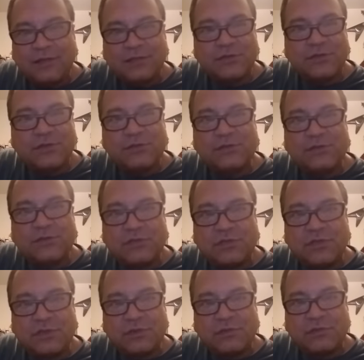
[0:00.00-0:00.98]
Toot
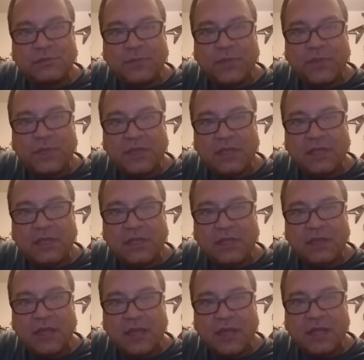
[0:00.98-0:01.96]
toot
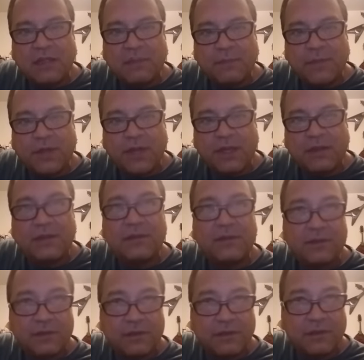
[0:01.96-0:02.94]
peanut
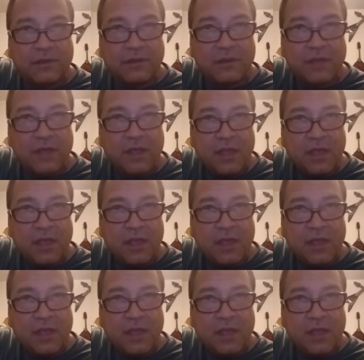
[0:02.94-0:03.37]
butter.